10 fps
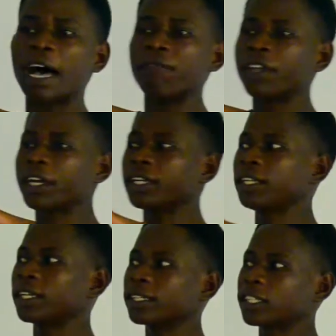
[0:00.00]
are
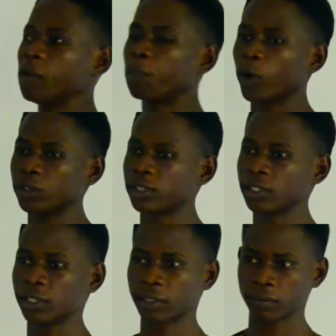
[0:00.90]
very simple
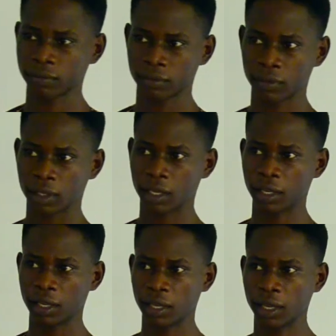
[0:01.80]

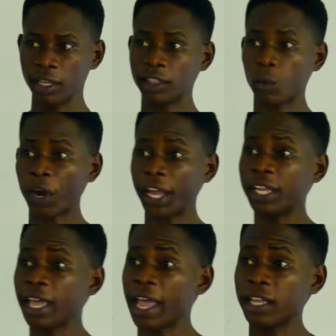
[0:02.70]
in the
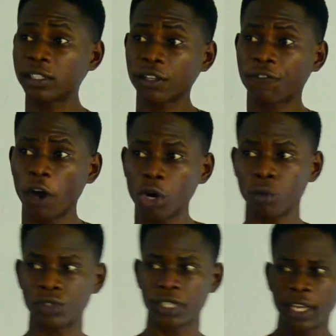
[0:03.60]
way as follows.